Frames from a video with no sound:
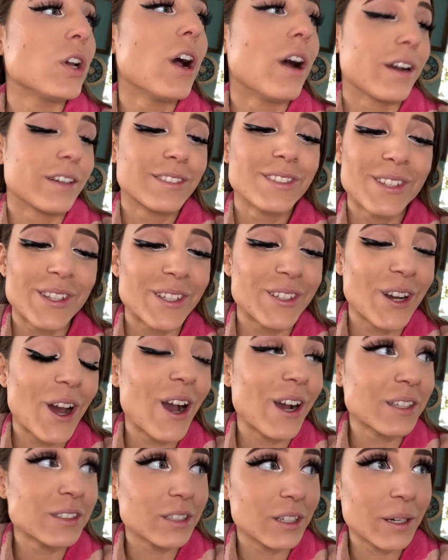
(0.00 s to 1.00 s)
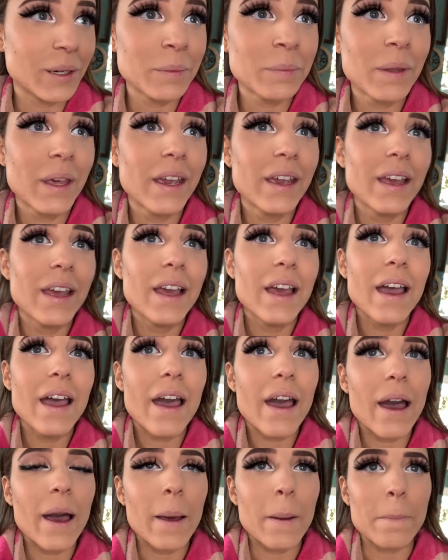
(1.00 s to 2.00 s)
talk to the doctor.
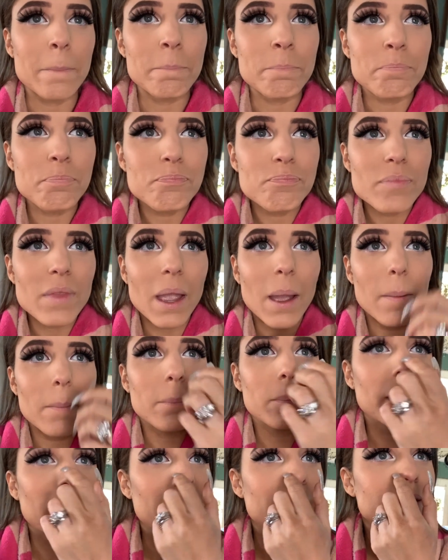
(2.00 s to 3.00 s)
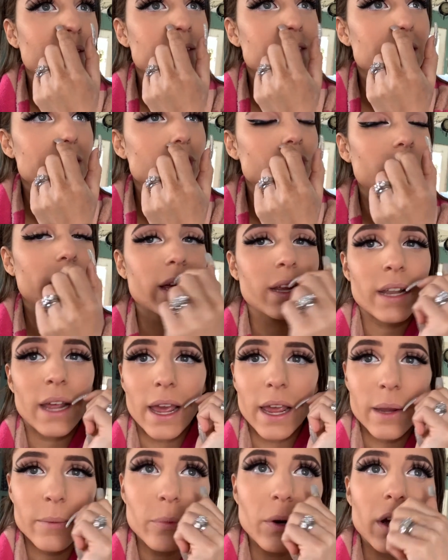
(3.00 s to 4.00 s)
Um, but TJ and
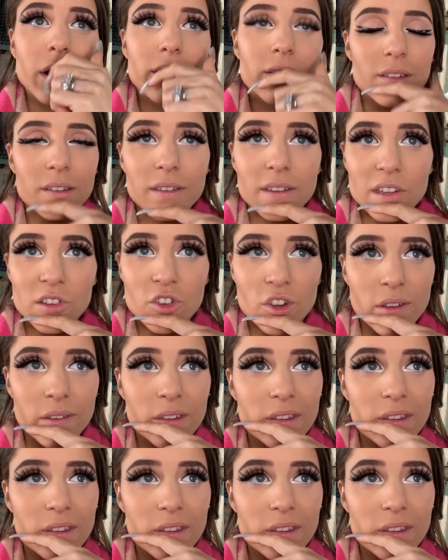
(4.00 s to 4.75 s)
I, I brought it to TJ's